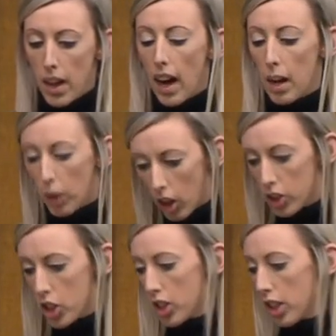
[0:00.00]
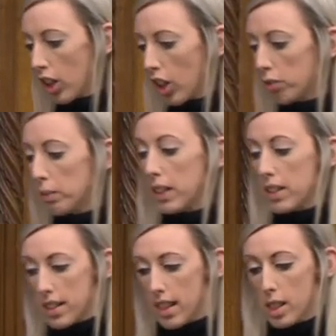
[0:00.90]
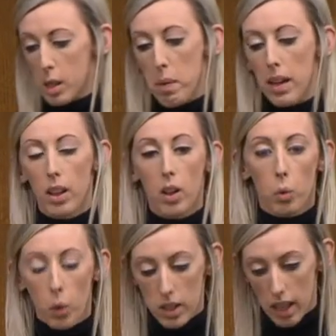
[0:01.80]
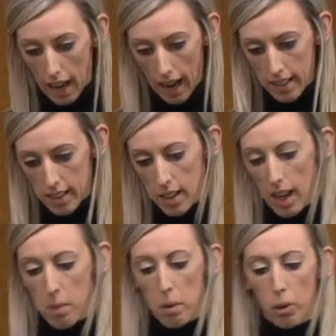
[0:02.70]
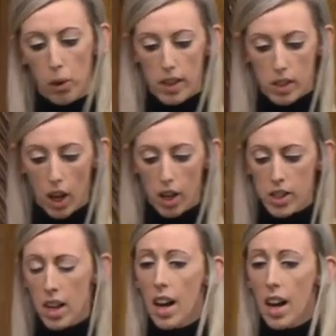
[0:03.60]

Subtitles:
I'm conscious that the government, since the bill was last before this House,